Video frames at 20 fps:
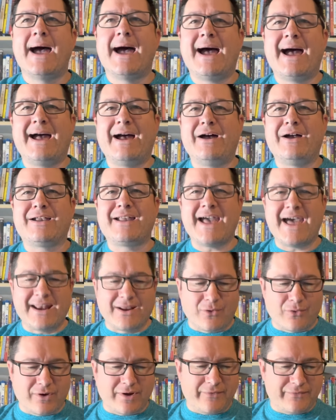a
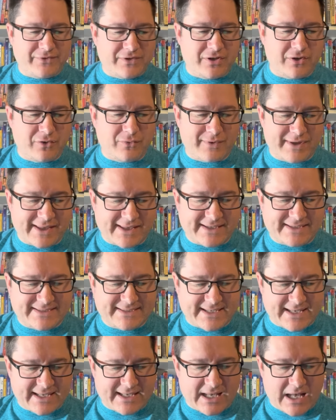category of two is
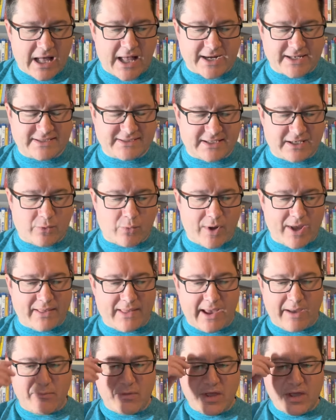uh, honestly quite
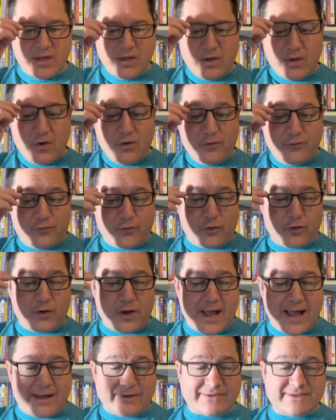lame for
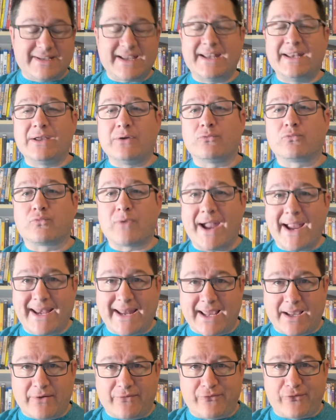uh, outstanding
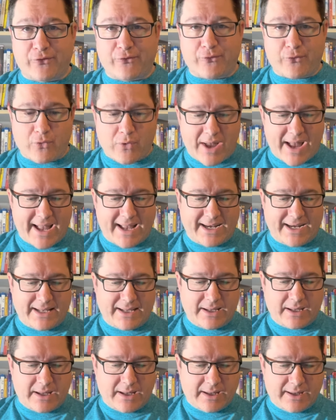writing for
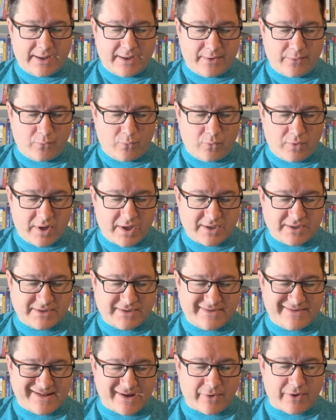Variety uh, was
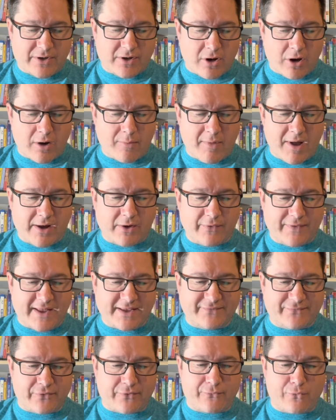Jerrod Carmichael.
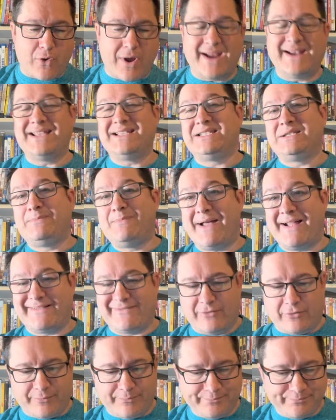That's for a Variety
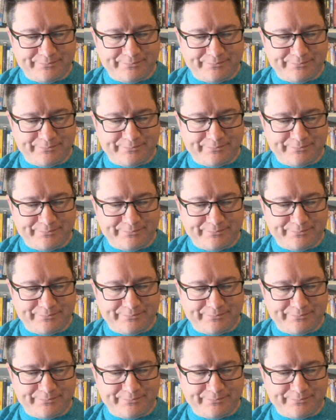special,